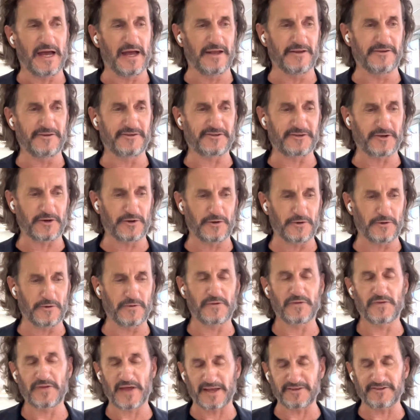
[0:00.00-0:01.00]
And
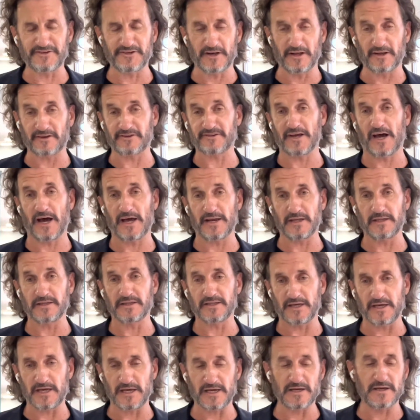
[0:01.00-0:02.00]
so that's an
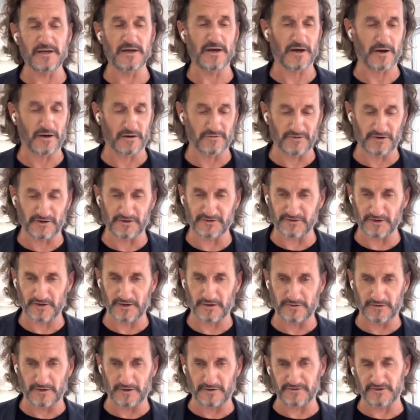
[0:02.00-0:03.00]
exciting thing.
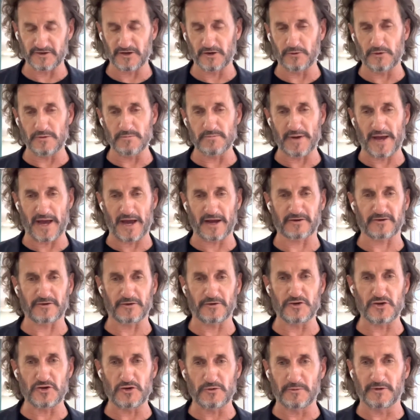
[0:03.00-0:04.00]
Obviously, there's no
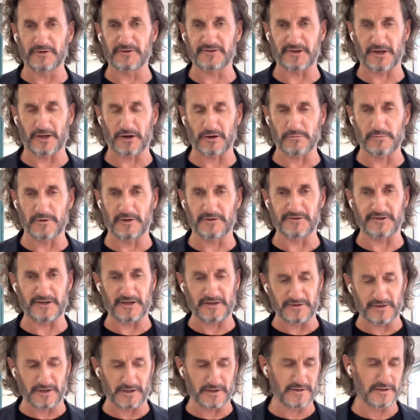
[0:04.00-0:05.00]
impact on human settlements
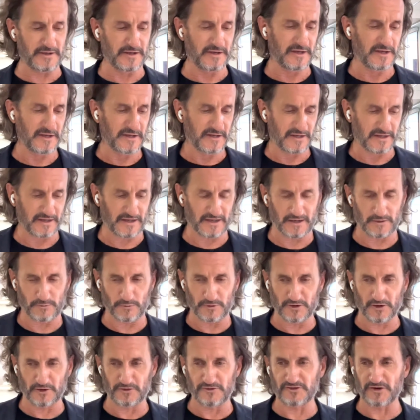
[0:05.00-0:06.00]
either.
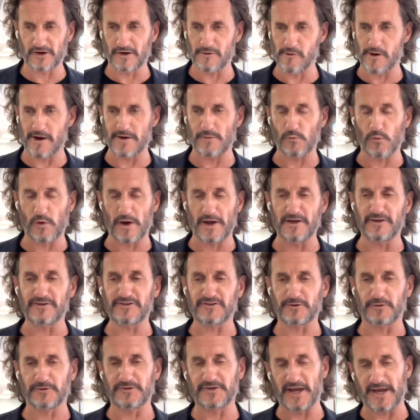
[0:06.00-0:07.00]
We don't generate
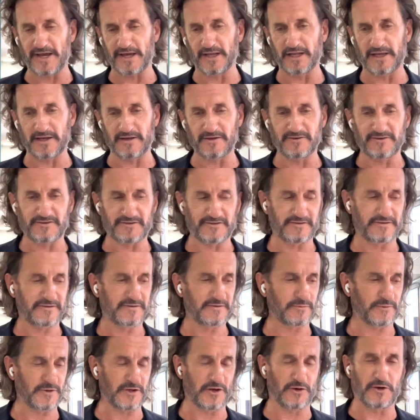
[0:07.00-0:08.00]
waste or
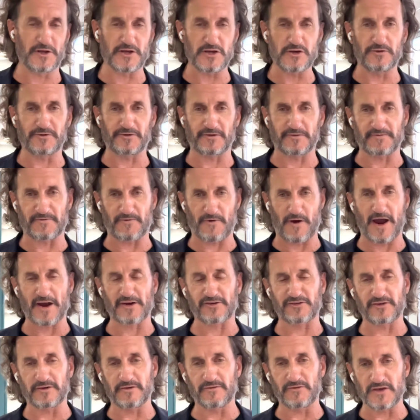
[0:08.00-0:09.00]
tailings. We only use a
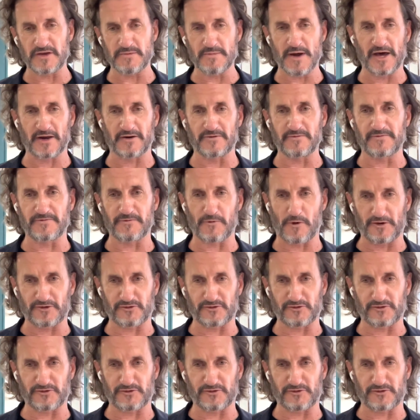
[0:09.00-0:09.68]
fraction of the amount of